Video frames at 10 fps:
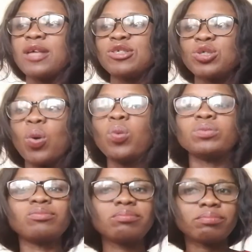
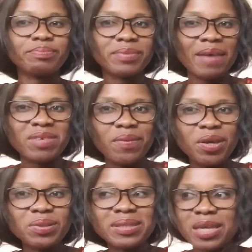So I've given
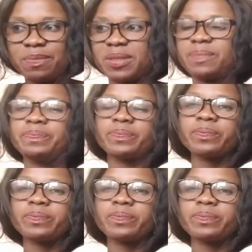you tips